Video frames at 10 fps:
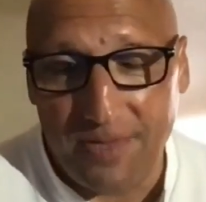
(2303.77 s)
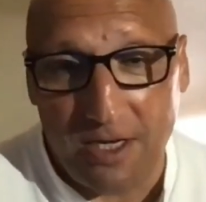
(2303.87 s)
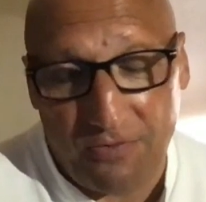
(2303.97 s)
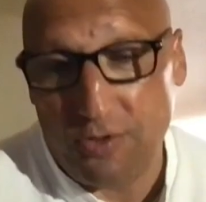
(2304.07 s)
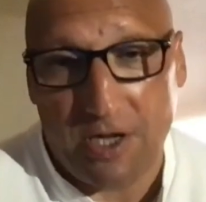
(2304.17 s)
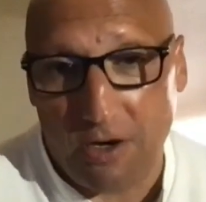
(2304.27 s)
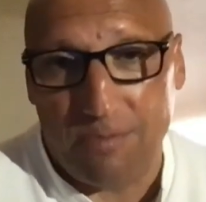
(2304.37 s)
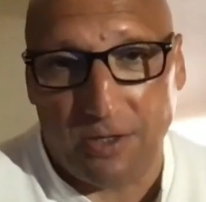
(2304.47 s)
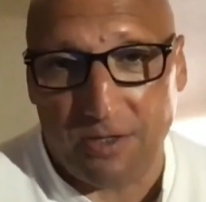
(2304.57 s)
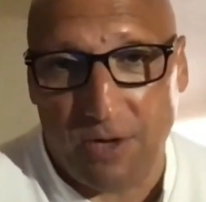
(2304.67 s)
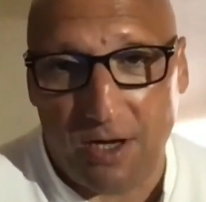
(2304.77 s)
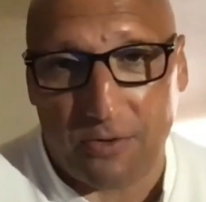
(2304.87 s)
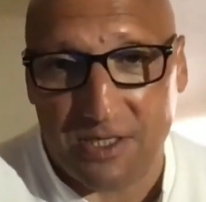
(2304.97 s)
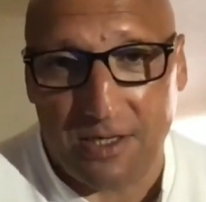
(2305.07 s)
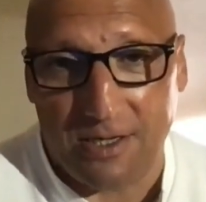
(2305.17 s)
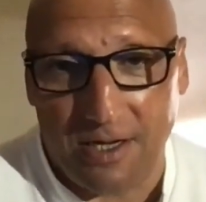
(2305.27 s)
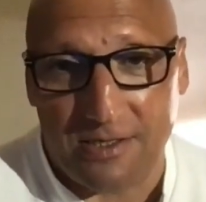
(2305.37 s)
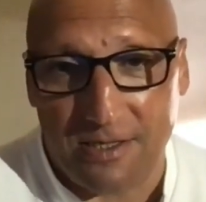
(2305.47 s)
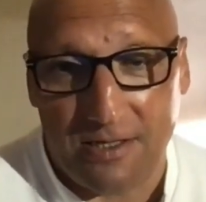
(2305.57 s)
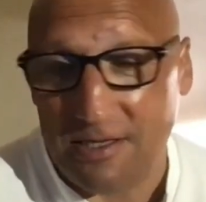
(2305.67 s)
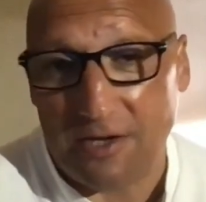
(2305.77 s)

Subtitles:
And if you care about democracy in the United States,